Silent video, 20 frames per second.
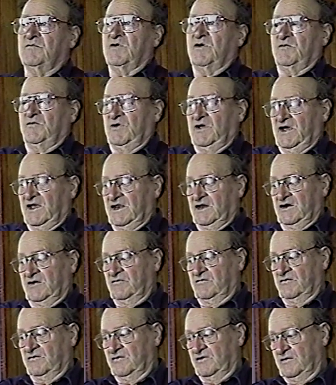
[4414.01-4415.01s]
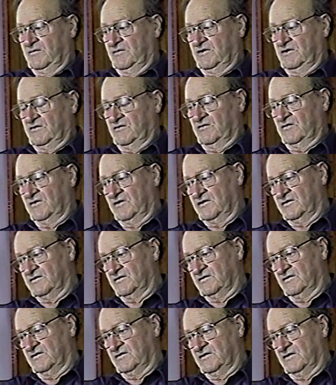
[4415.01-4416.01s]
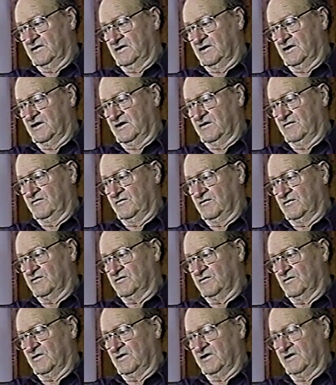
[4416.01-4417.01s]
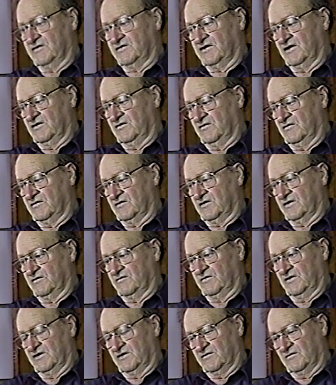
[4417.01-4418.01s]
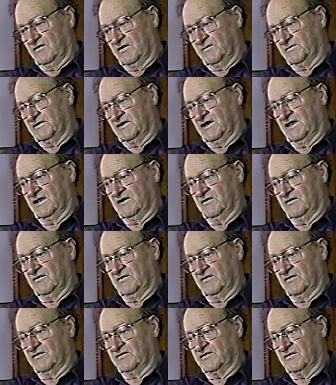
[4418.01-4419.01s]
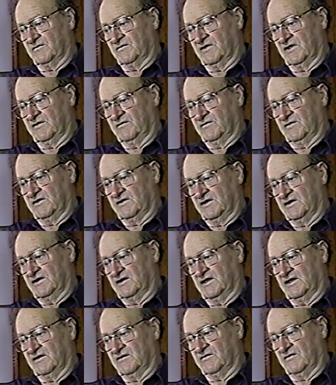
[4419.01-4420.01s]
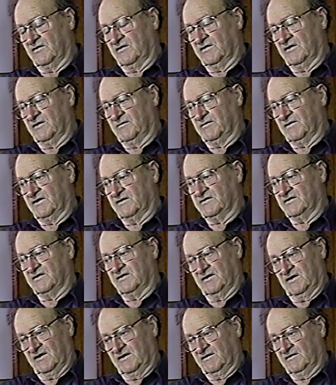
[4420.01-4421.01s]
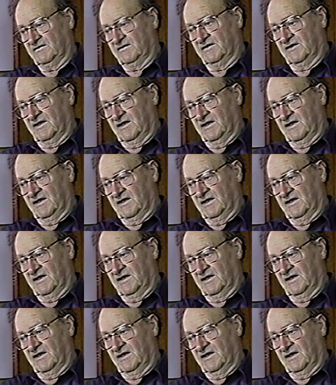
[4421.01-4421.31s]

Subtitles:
But we had no agreement or nothing. And every once in a while he'd say, look, we'll go up to that lawyer someday. We'll get that drawn up. I said, yeah.